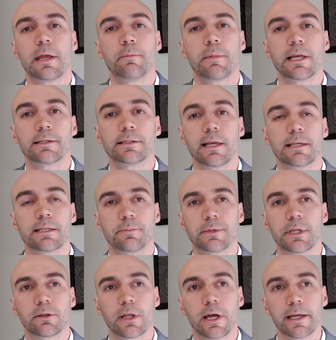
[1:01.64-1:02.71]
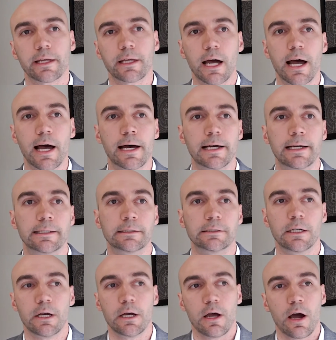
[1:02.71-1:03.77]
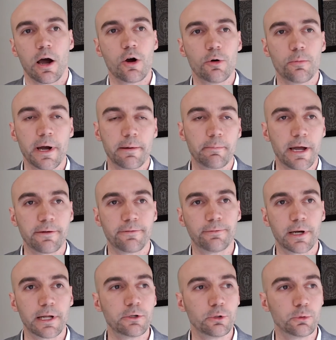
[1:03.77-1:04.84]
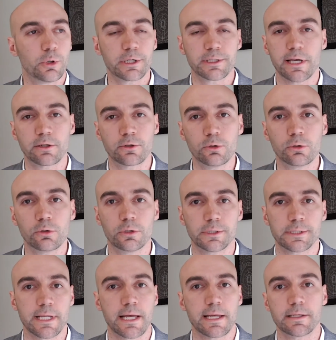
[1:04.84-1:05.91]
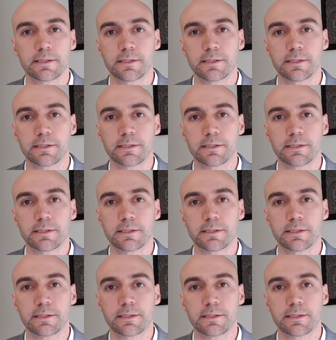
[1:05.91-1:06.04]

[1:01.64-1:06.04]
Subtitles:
say something like, oh, my friend who works at Google says,